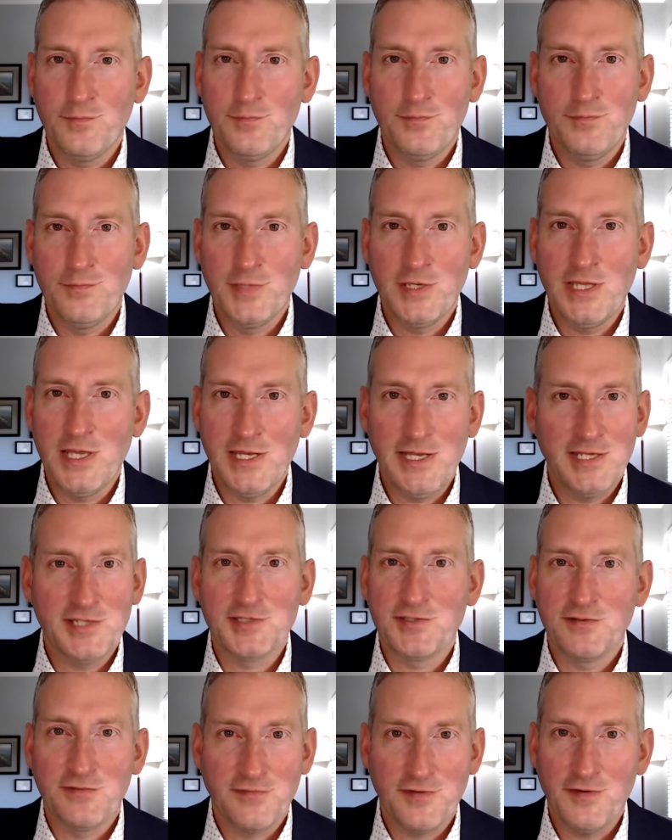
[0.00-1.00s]
beginnings
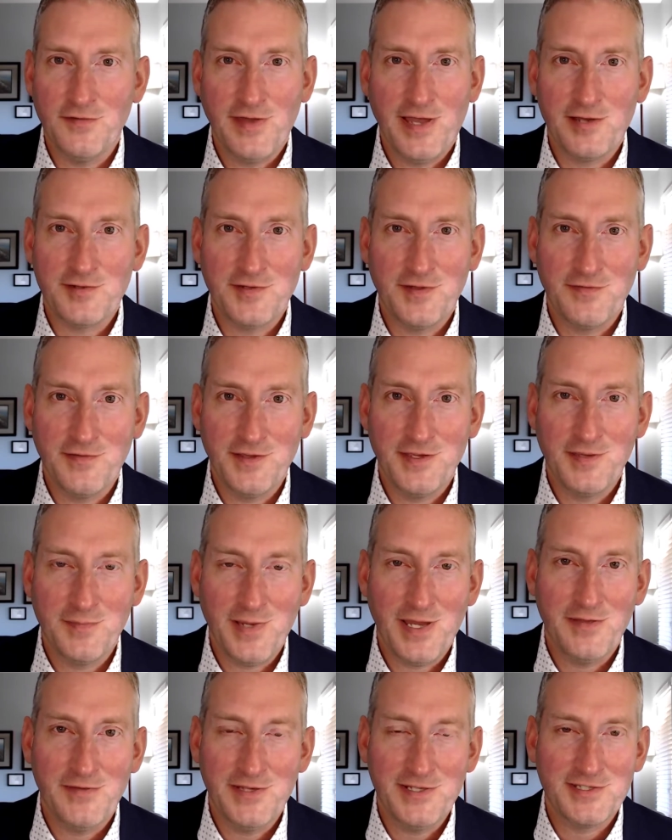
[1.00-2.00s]
of how to think
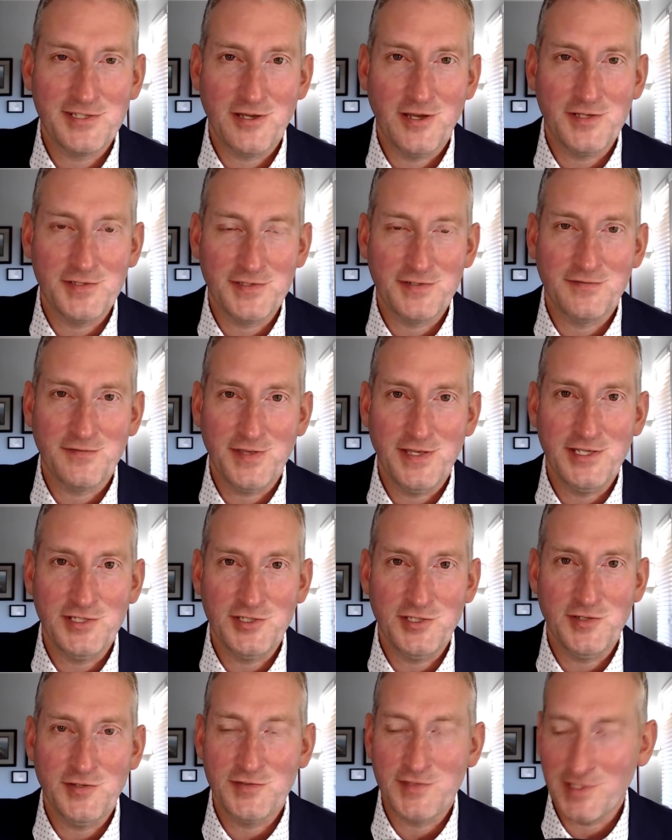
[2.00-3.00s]
about these kinds of
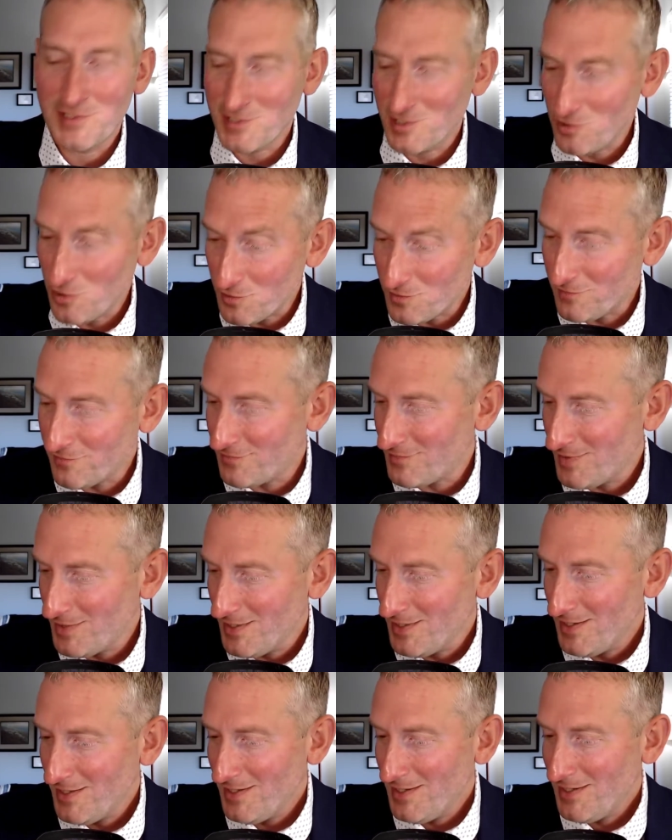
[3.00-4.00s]
issues. There's a lot of
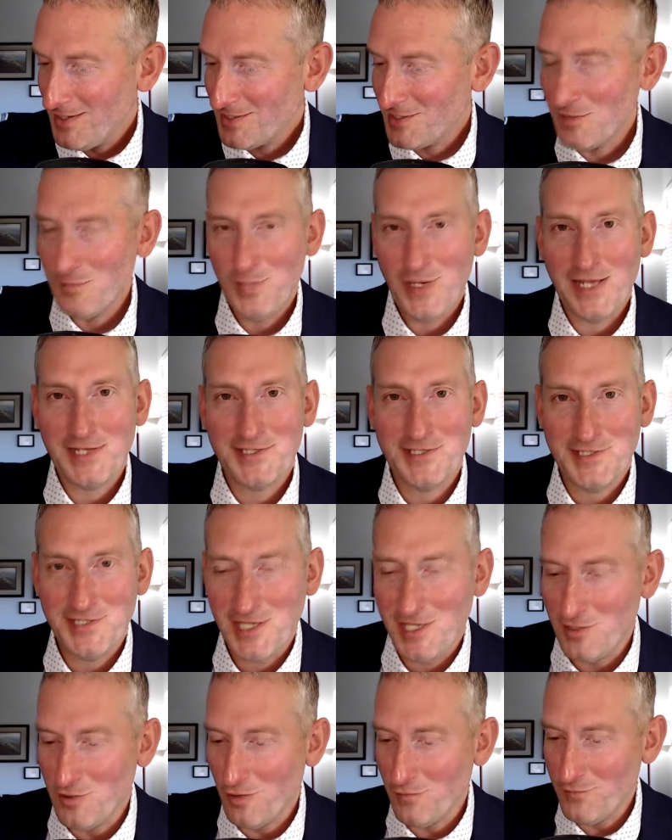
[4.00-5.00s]

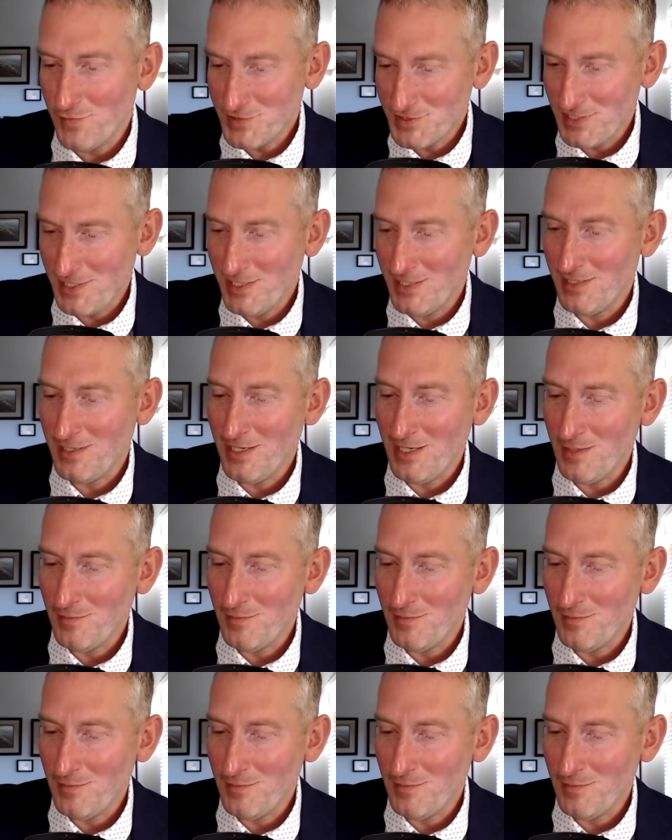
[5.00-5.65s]
complexity, obviously.